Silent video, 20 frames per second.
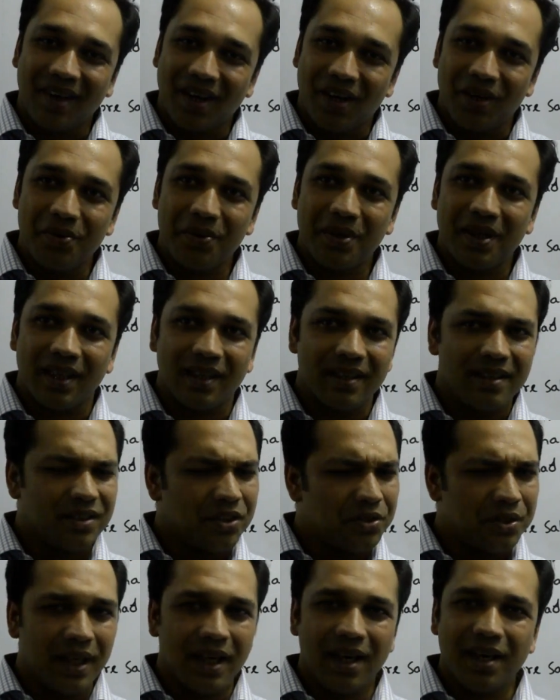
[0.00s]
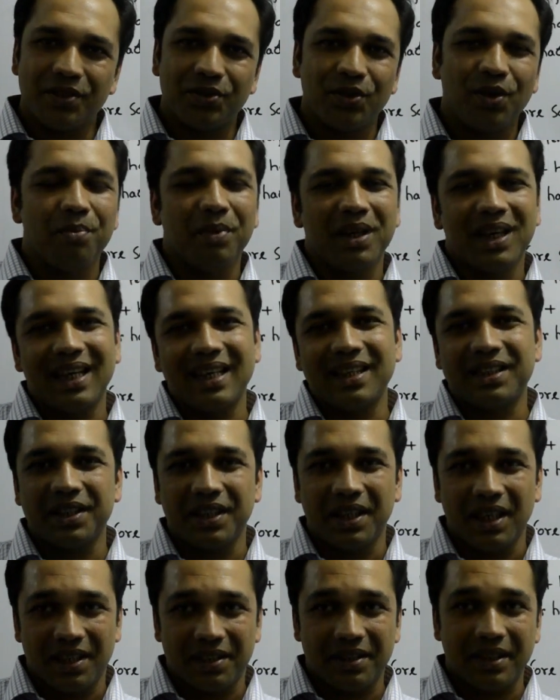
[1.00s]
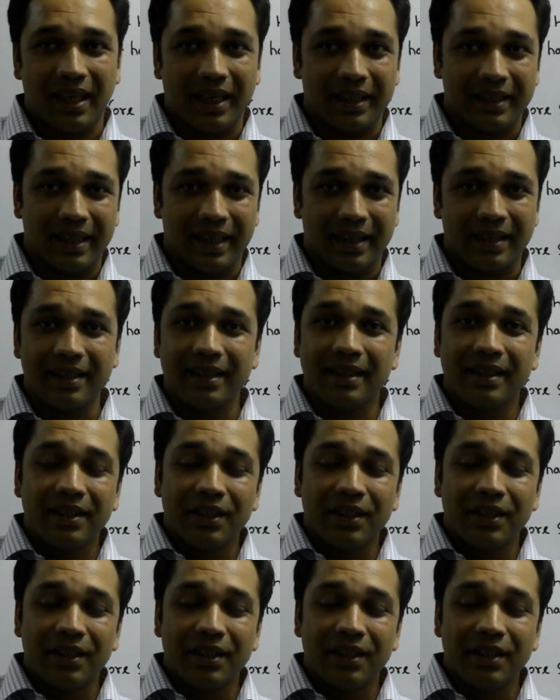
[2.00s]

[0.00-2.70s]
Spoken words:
Okay, so there are so many incidents like that.